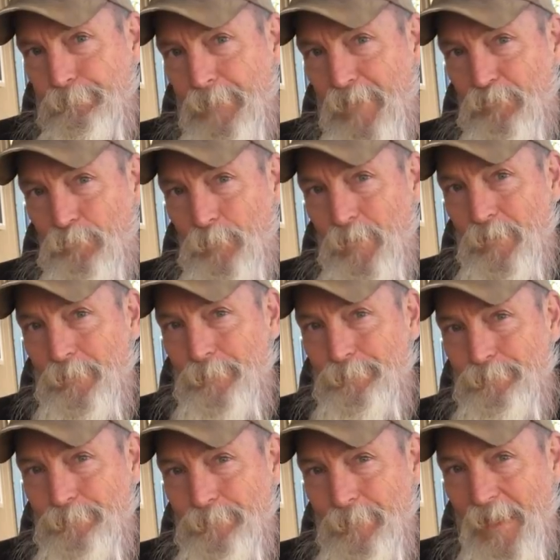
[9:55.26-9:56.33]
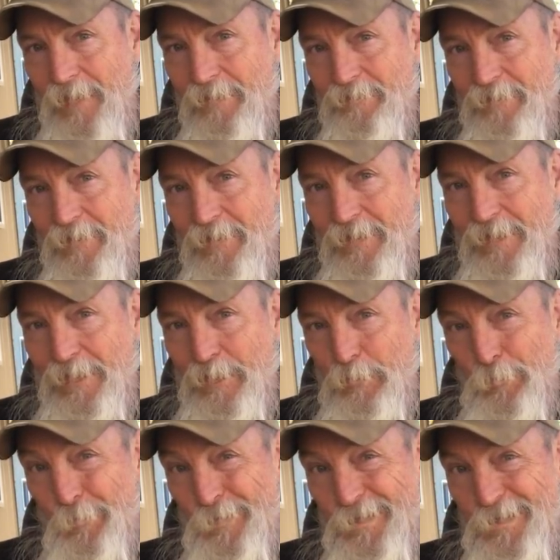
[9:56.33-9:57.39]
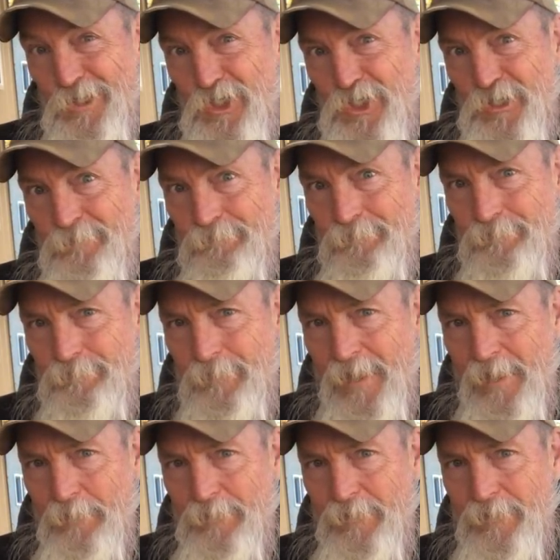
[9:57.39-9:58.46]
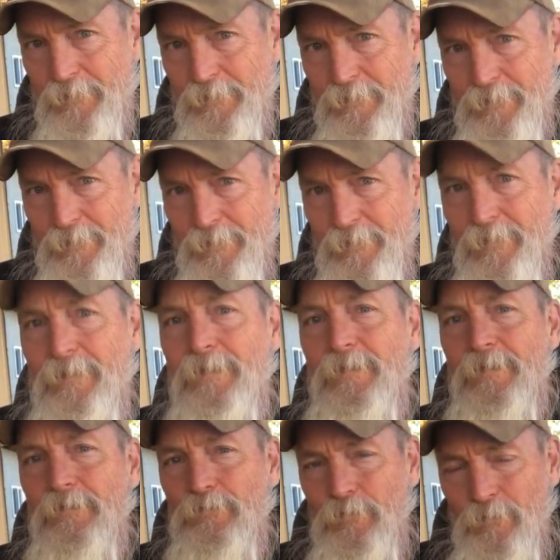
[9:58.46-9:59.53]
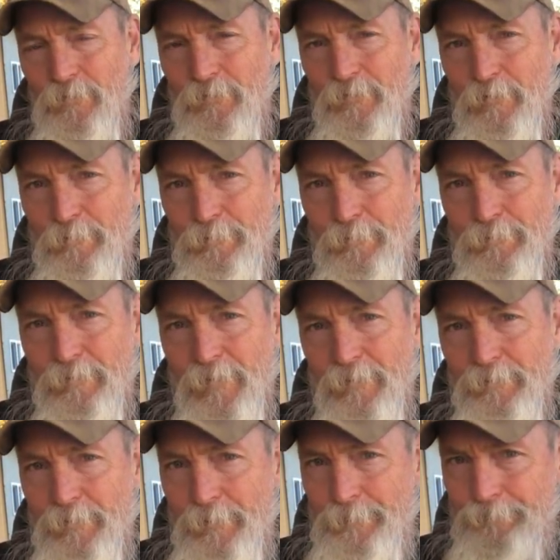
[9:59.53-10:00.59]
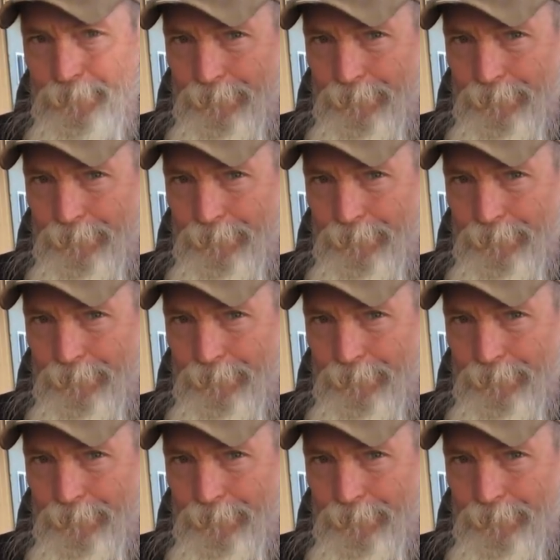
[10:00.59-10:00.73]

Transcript: it's real and it's going to get realer out there. Do yourself a favor.